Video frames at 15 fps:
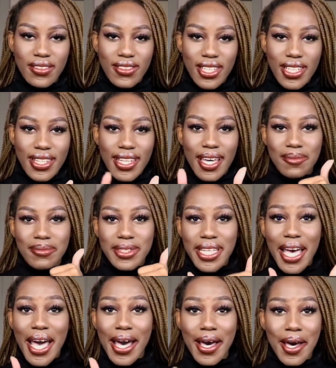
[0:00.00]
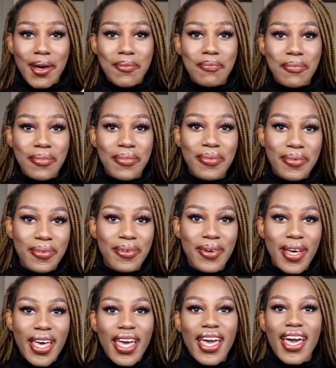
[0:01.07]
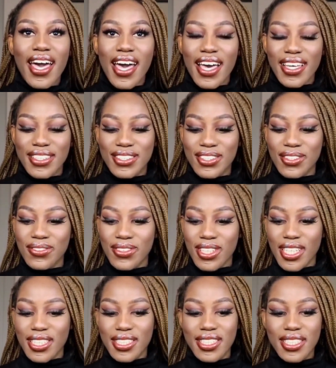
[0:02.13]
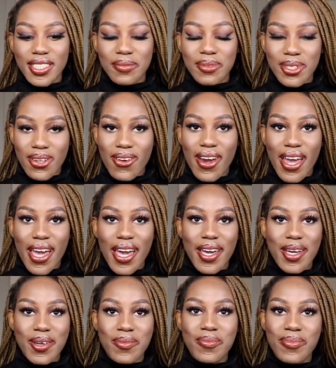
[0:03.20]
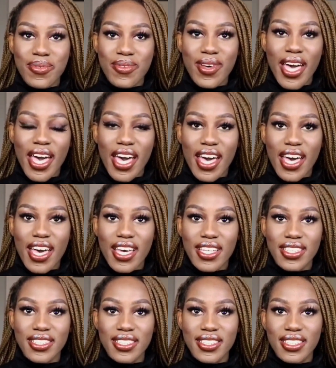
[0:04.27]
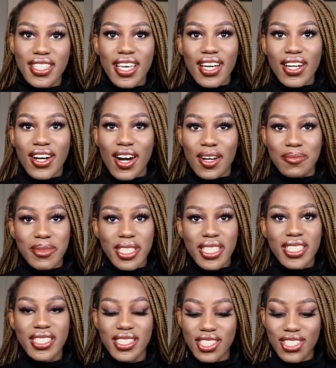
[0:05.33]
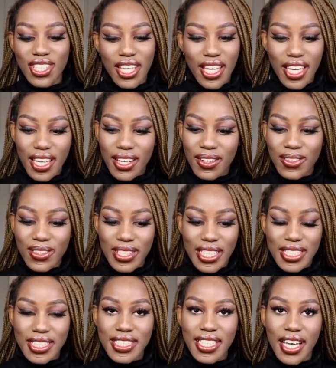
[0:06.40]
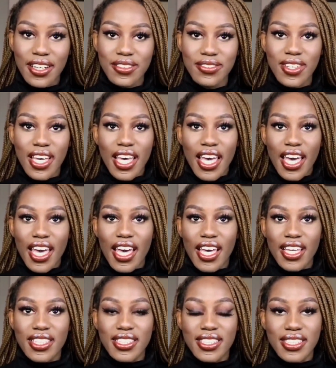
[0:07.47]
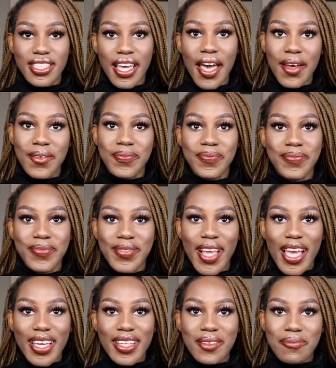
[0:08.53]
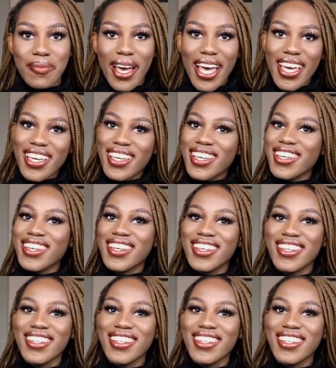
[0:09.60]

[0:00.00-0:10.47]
give it a thumbs up and don't forget to subscribe and comment, share, all that stuff. And yeah, bye.